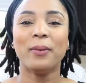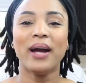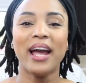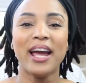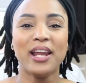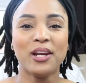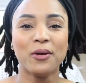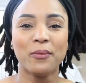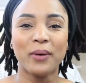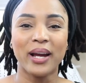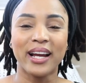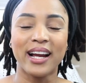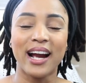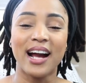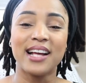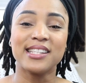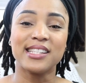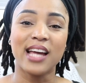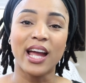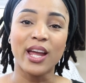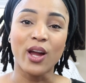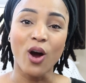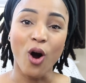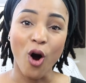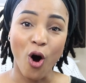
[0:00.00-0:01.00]
But anyway guys,
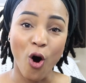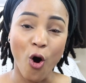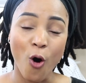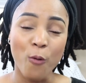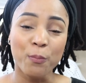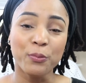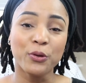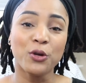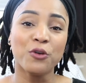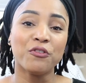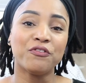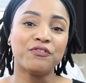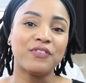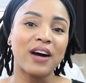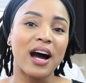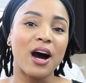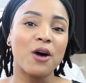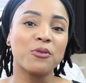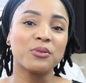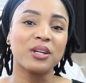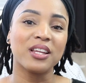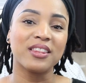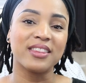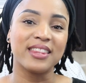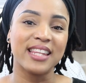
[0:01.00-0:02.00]
I hope you
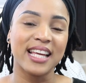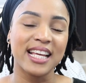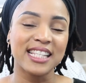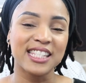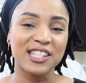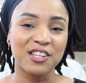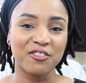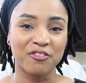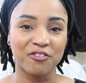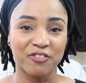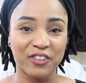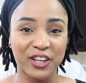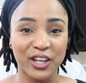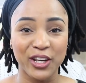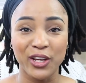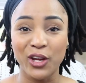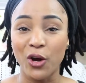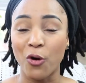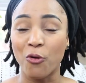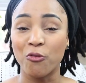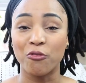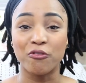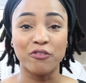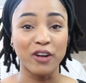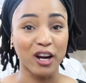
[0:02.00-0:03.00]
found this
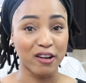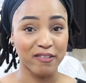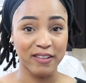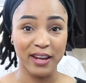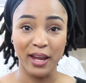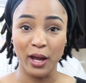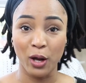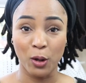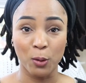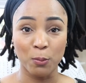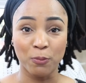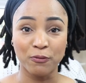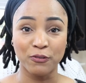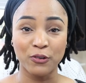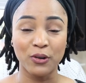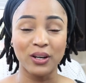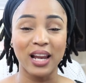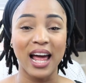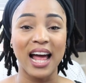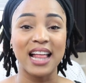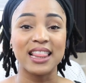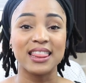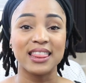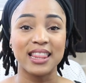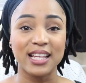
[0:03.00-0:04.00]
video very helpful
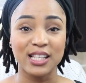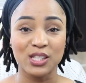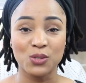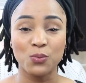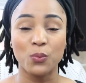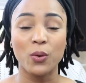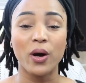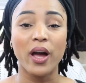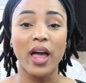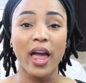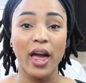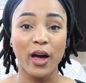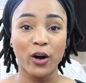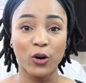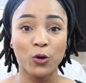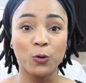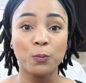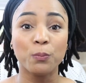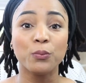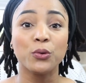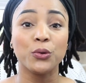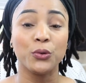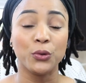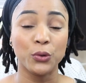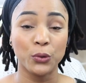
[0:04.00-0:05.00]
and this will
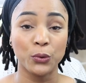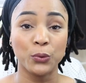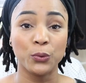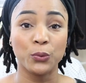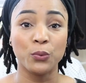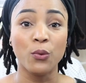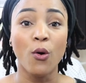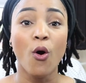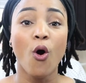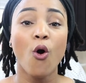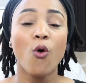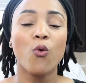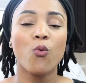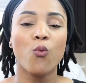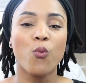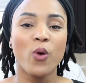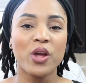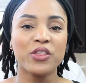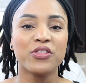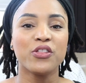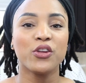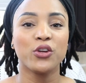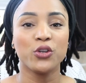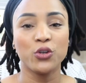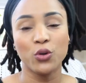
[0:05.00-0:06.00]
help you
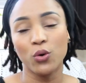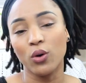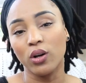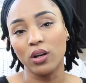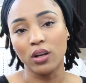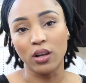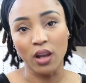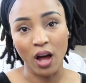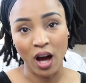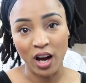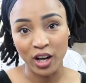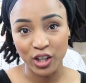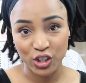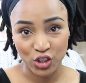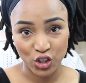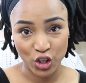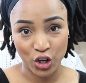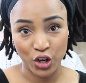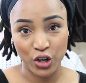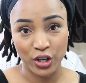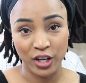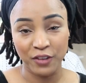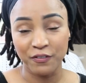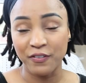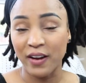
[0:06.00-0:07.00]
with your lock
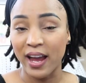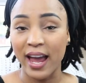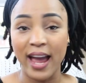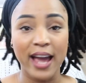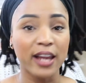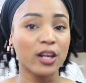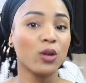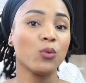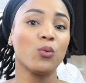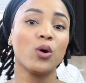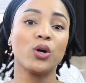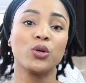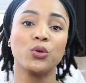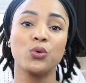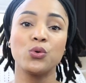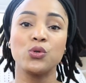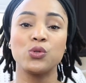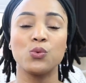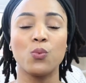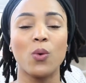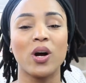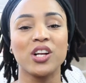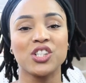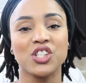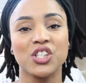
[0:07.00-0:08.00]
journey. For anyone
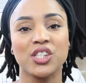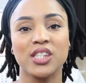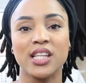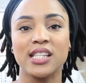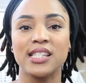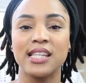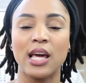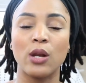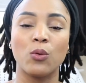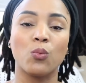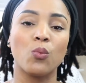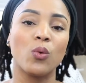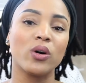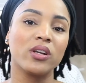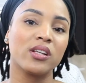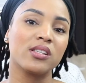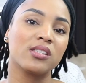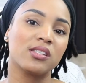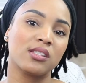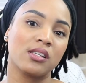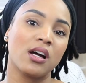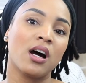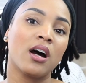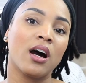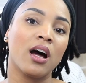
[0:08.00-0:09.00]
who's watching this and want to
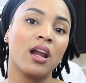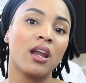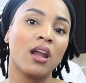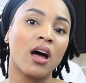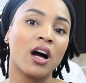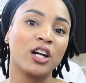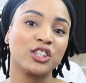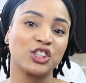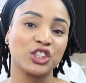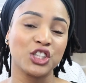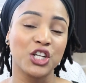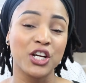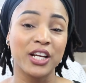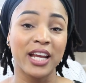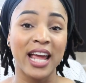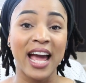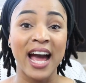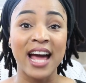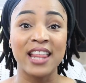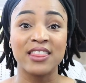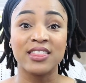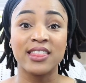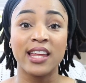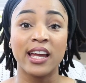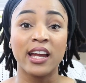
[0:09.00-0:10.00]
start a lock journey
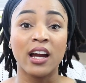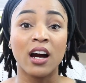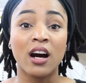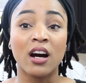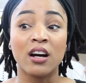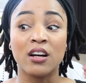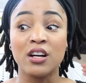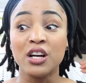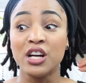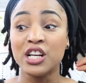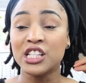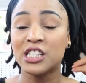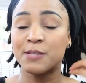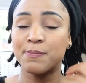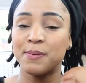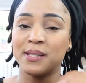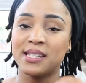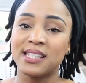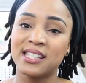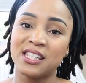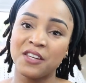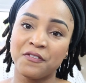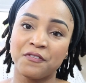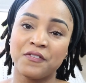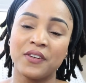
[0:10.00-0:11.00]
and they are
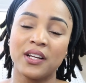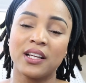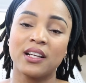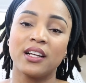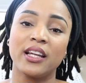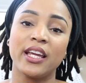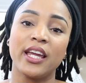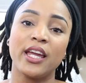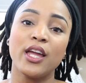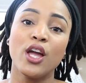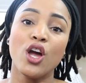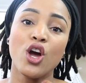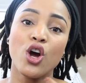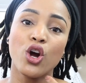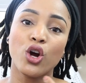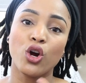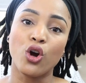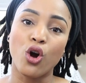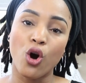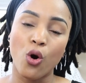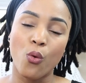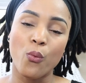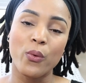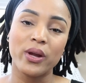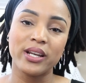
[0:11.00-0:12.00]
specifically
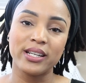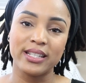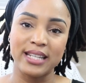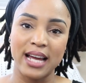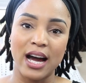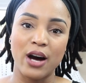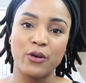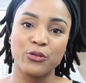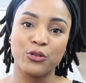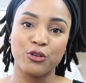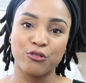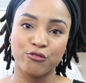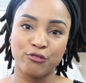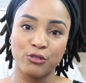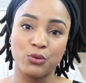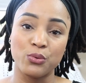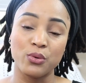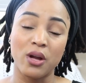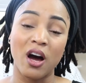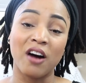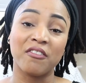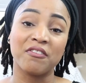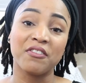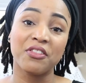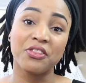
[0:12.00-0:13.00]
going down the
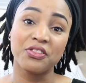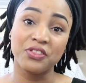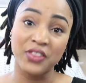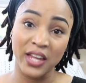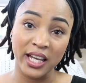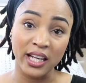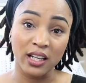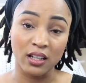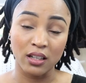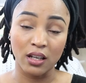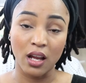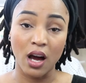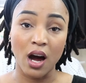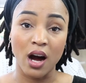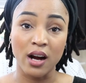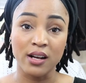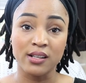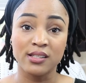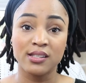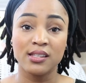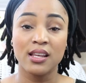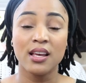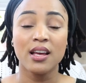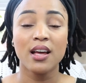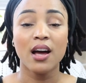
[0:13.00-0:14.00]
route of thick
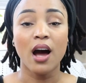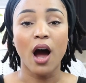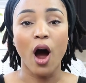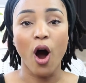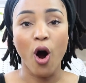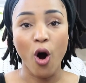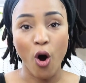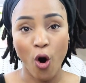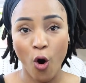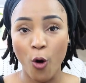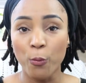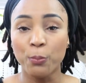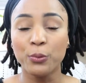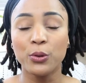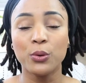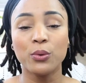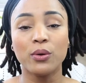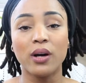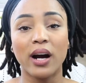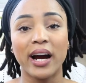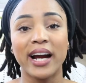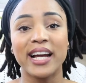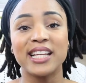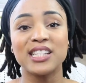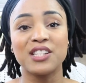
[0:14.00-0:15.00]
locks, I hope you
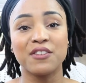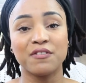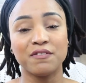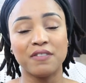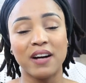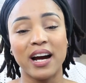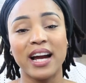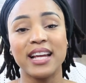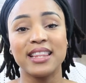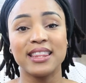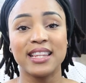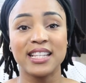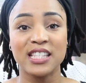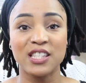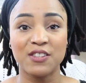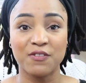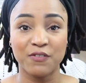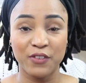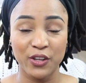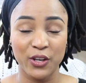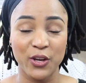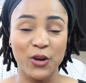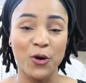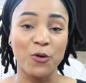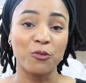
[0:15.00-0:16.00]
guys find this
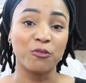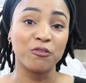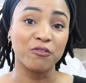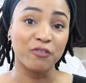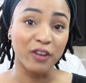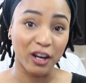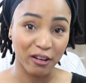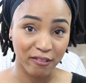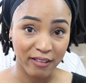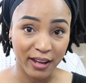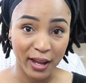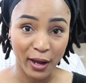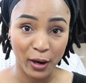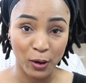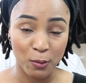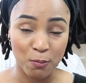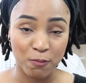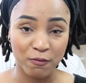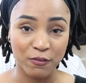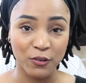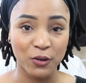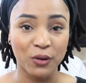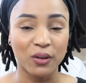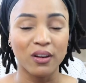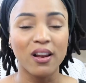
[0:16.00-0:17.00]
video very
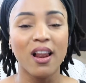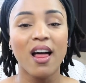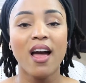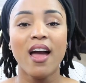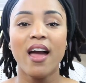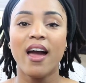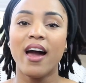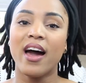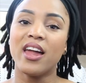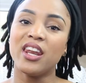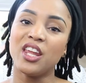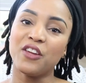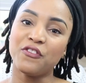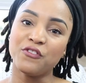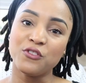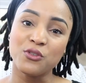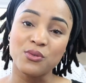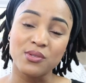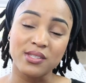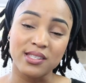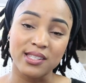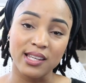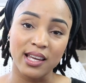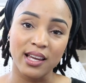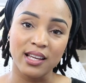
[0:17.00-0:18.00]
helpful. And if
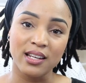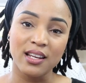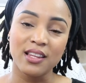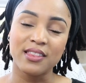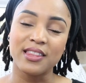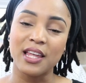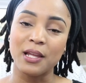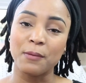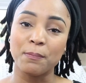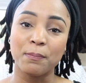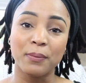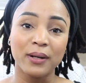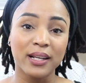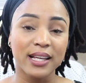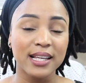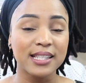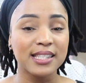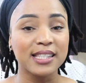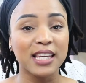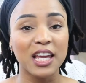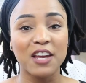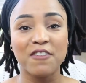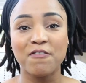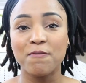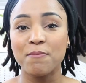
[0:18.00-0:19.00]
you did, then
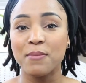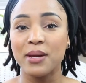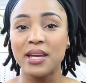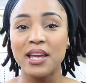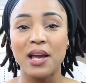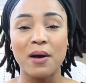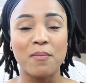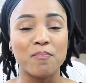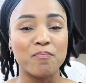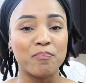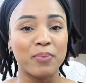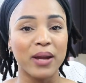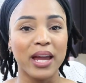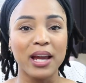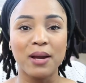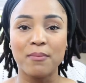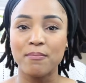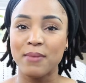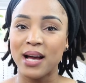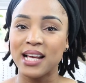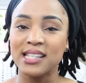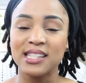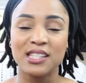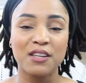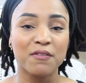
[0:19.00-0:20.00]
please give me a big
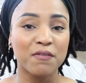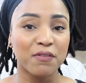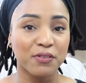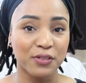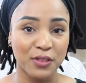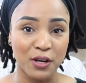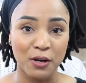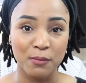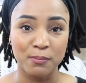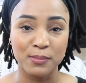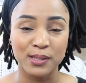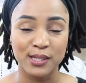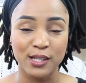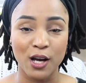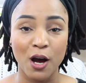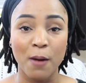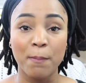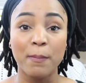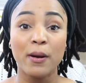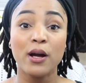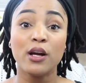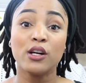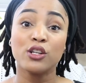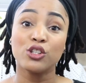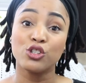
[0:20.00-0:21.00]
massive thumbs
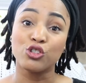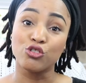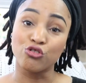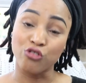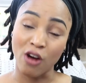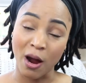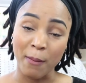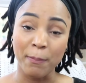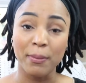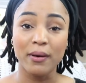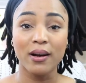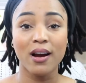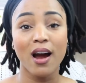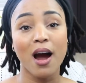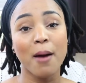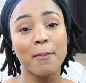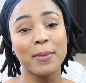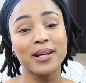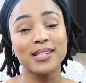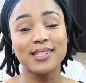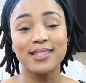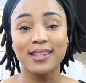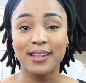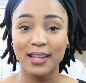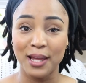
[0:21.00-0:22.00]
up. Drop a
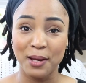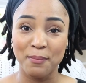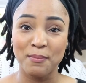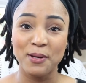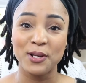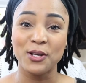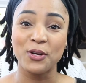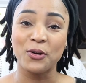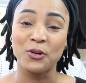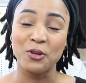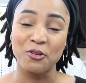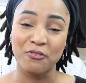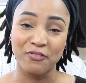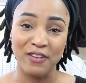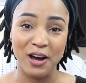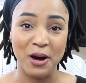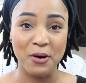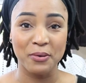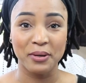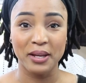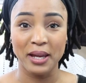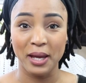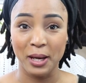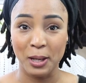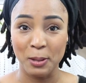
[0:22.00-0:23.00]
comment to let me know you
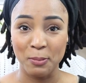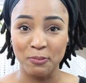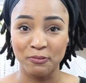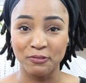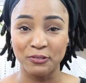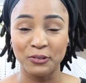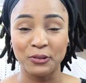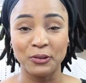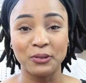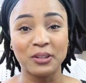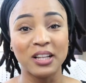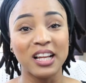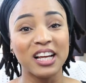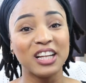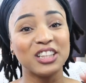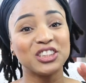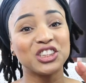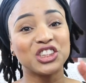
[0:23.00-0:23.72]
found it helpful.